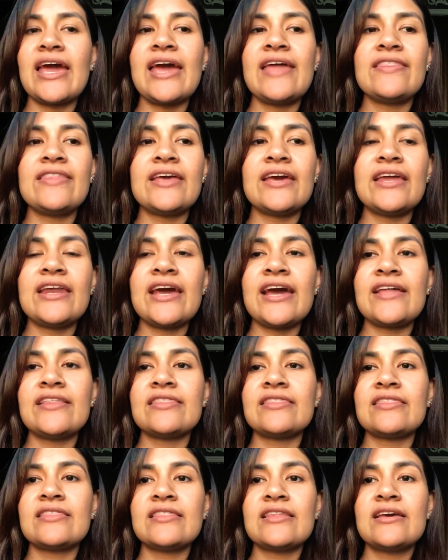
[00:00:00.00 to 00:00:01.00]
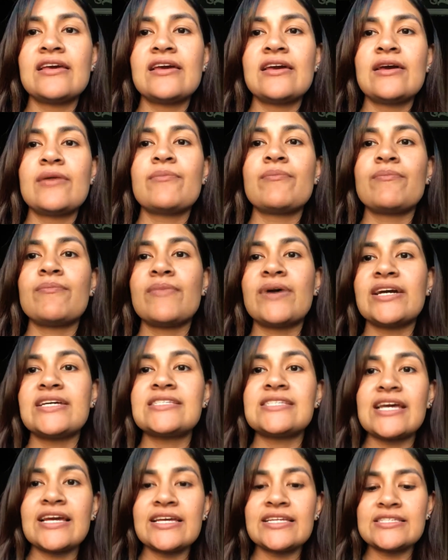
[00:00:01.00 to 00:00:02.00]
And then at my
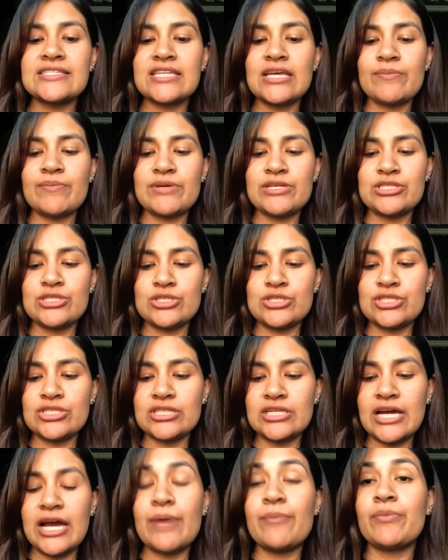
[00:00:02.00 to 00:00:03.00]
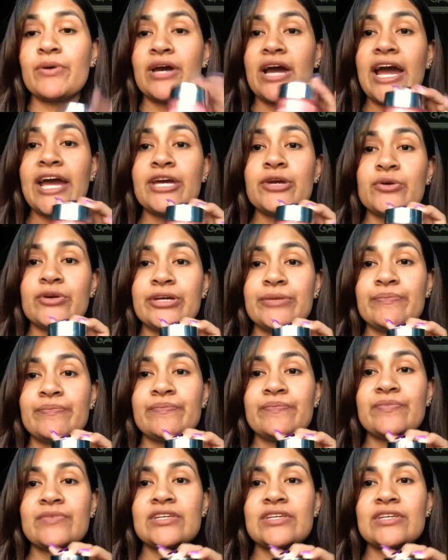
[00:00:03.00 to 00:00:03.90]
second step is usually I put eye cream